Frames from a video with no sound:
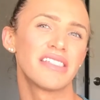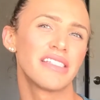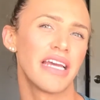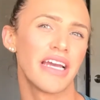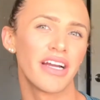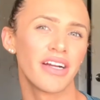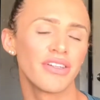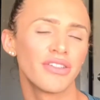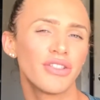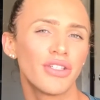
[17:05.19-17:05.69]

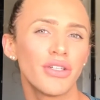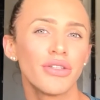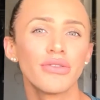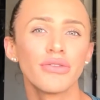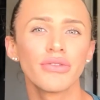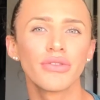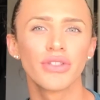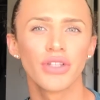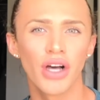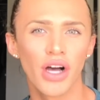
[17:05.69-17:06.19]
stared
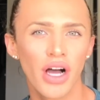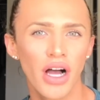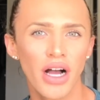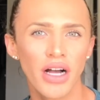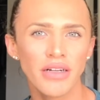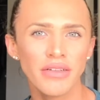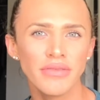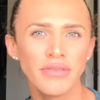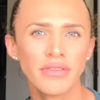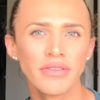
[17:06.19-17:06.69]
too
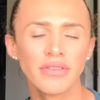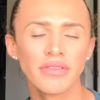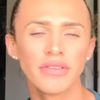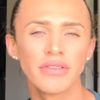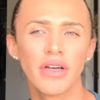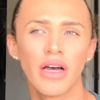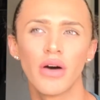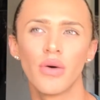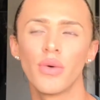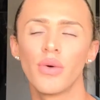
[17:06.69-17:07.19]
long
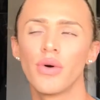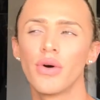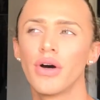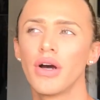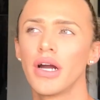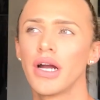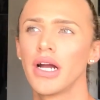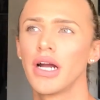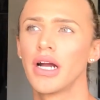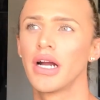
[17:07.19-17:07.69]

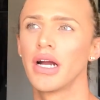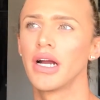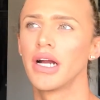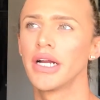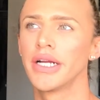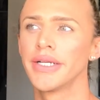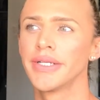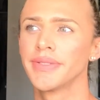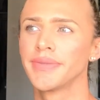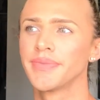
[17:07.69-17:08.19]

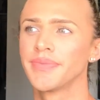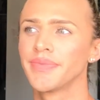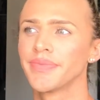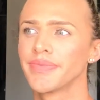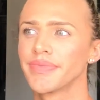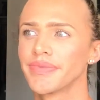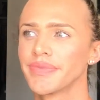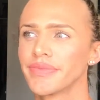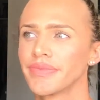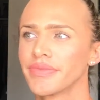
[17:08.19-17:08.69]
or
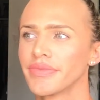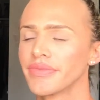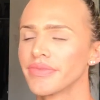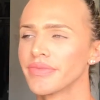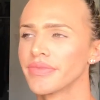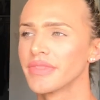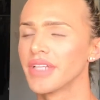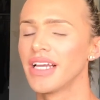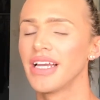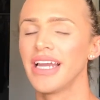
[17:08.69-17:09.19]

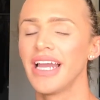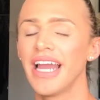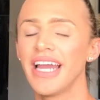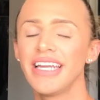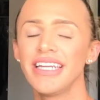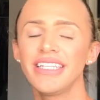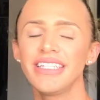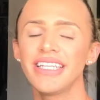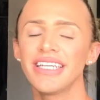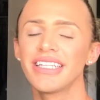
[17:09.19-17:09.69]

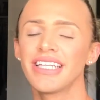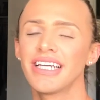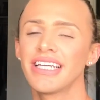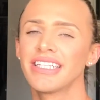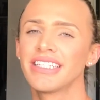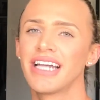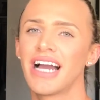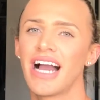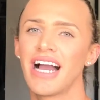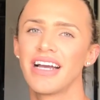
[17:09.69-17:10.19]
anything
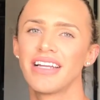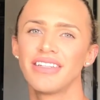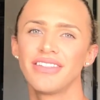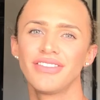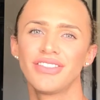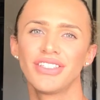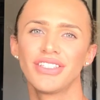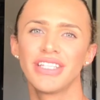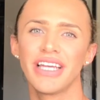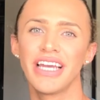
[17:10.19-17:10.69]
like that.
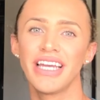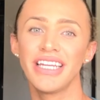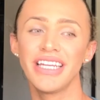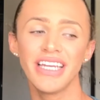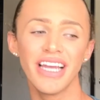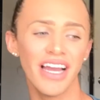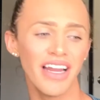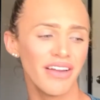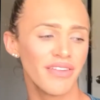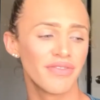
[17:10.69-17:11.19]
Just any
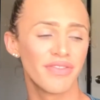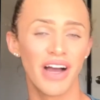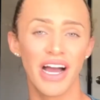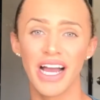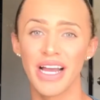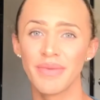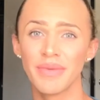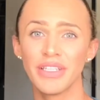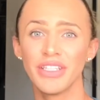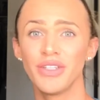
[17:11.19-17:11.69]
kind of
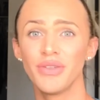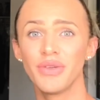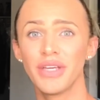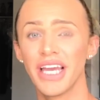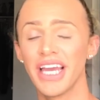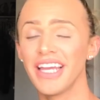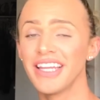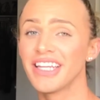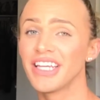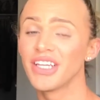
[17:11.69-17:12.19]
vibe that you
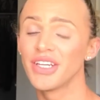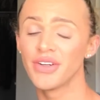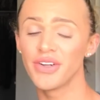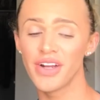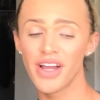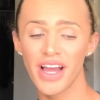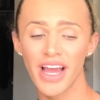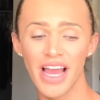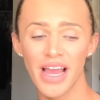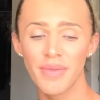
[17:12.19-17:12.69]
get that you're
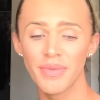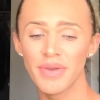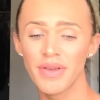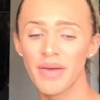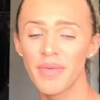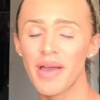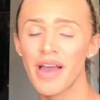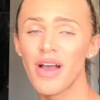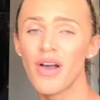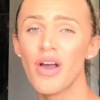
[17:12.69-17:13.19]
not happy
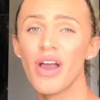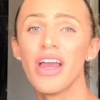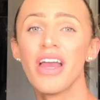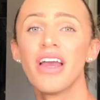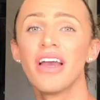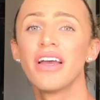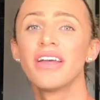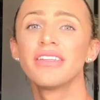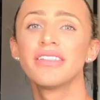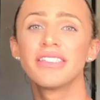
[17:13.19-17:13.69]
about,
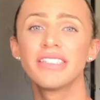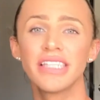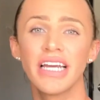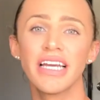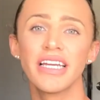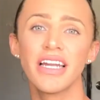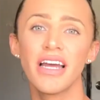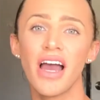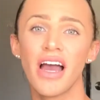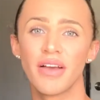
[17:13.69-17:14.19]

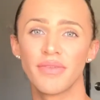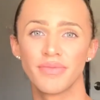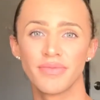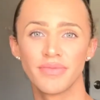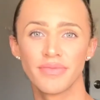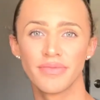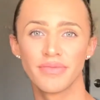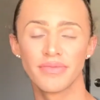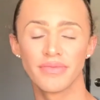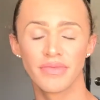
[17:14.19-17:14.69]
stand up.
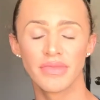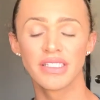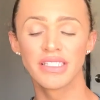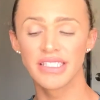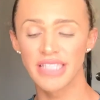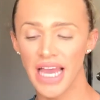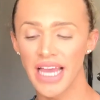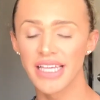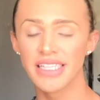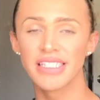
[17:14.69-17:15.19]

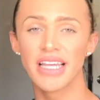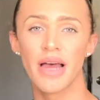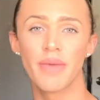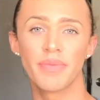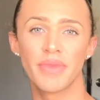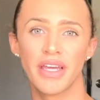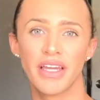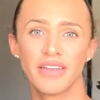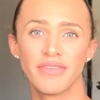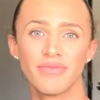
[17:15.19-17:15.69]
Say
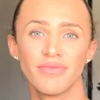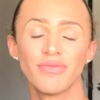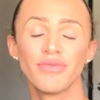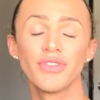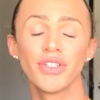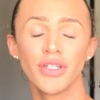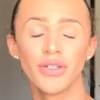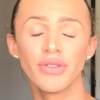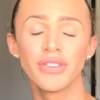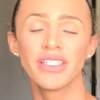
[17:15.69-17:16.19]
something.
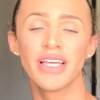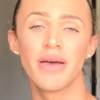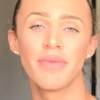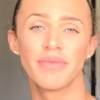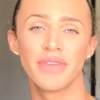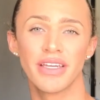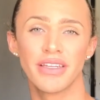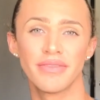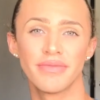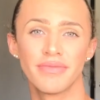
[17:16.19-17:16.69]
Do
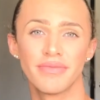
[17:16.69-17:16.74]
something.